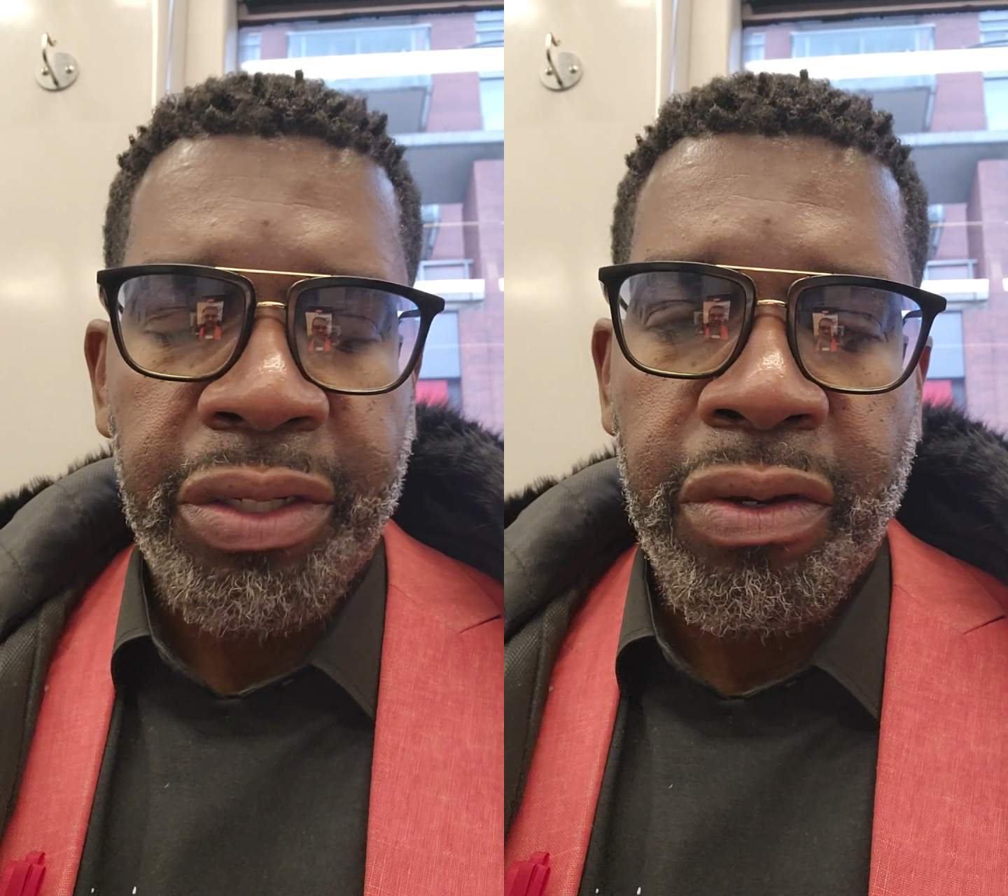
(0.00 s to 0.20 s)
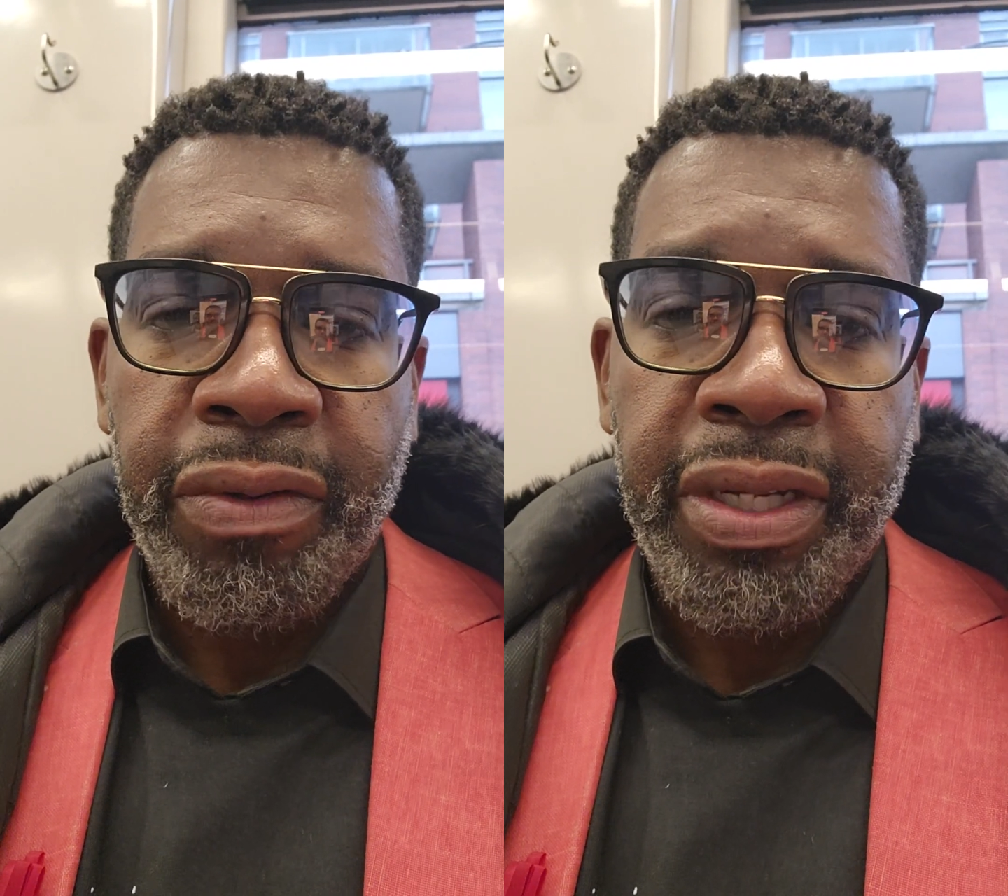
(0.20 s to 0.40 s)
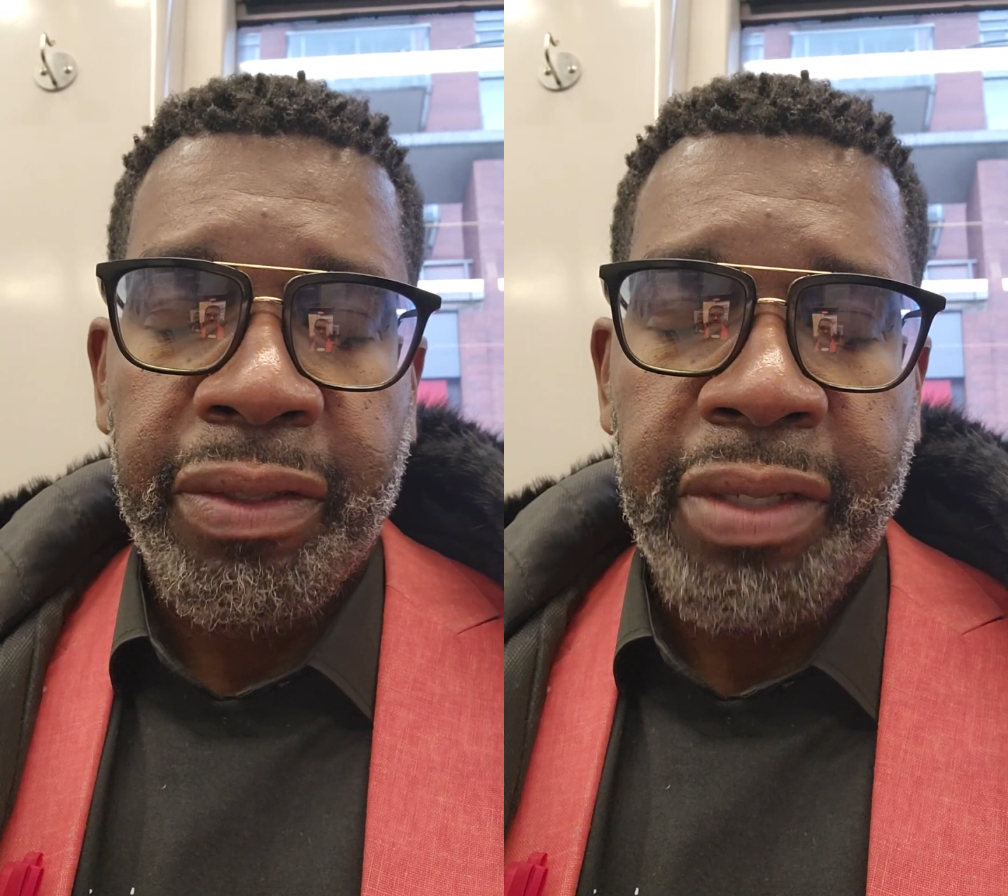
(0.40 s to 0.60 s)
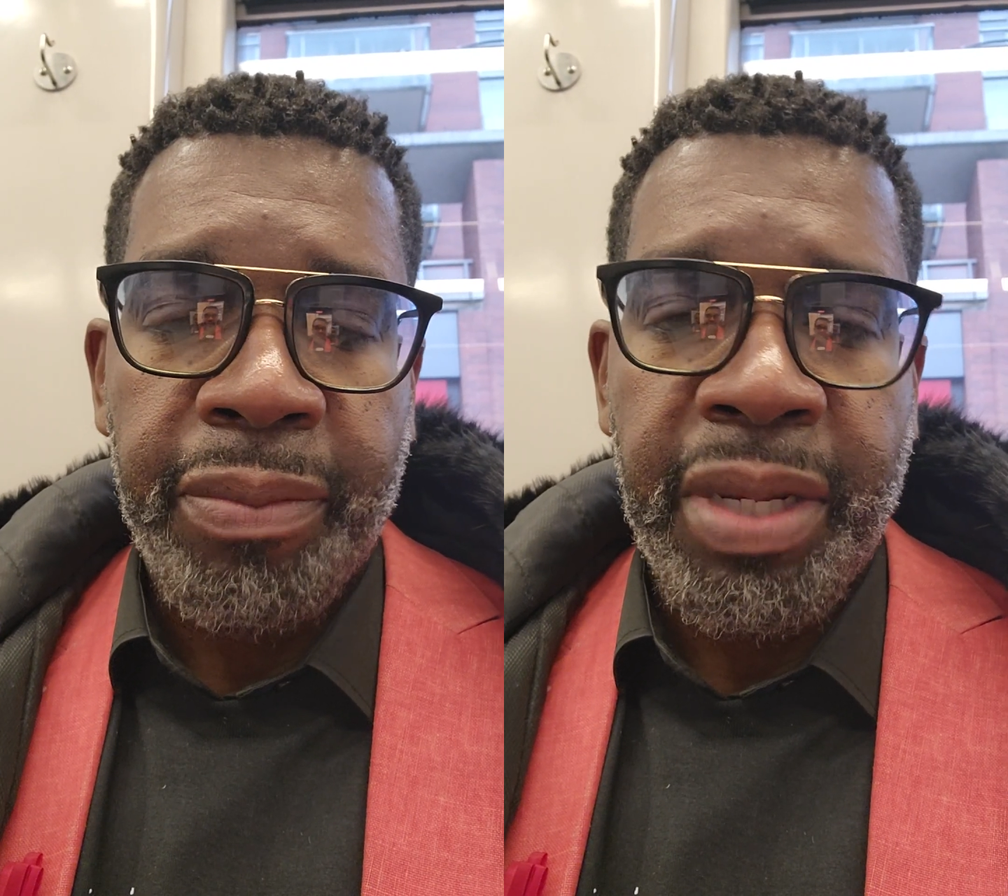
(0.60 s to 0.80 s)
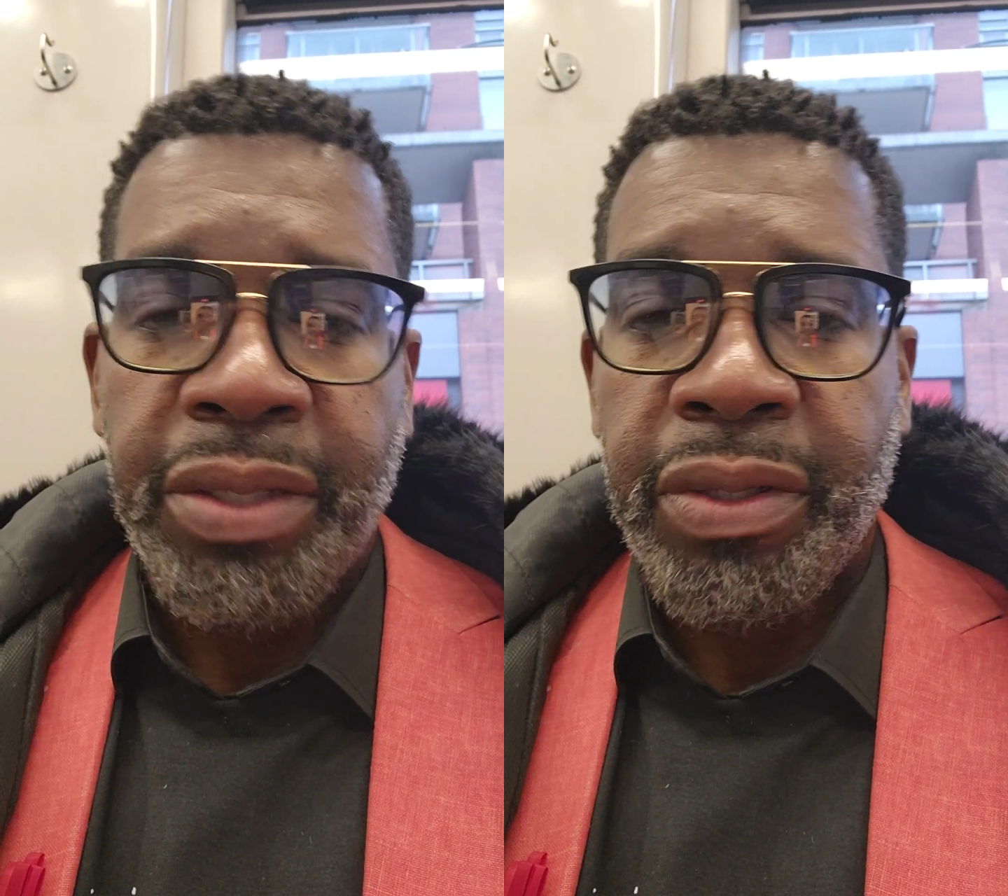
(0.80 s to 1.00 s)

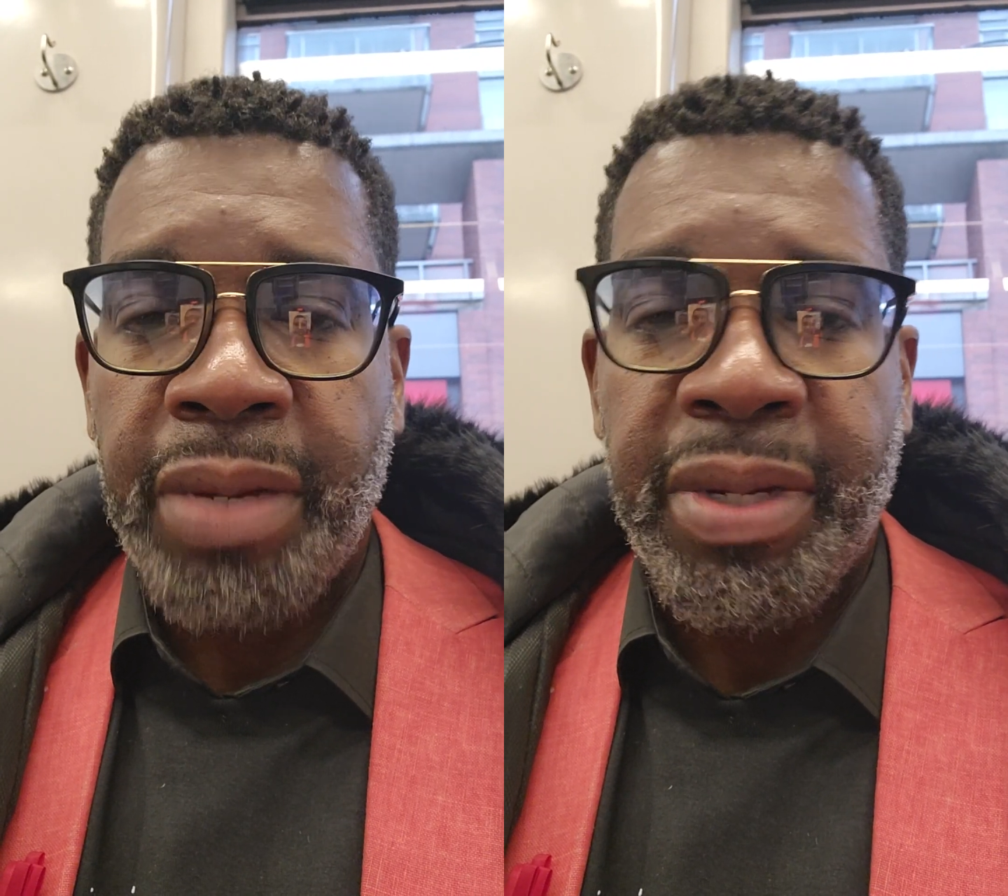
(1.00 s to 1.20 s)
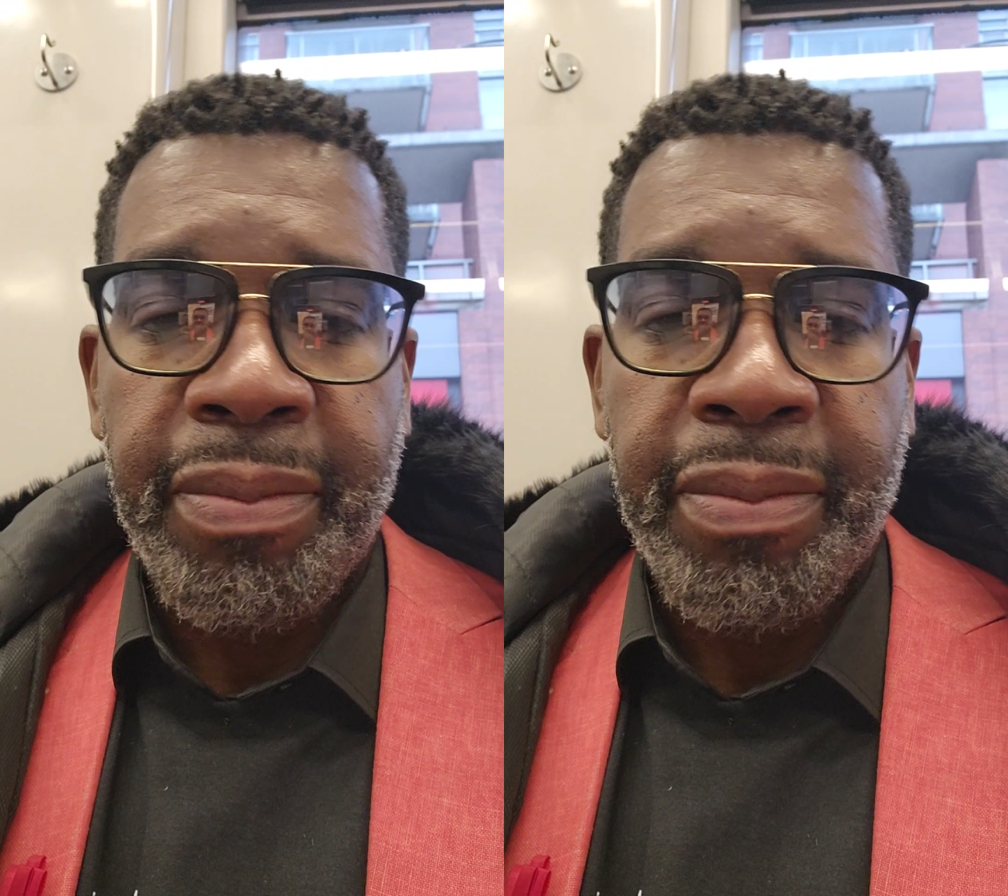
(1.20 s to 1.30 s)
I'm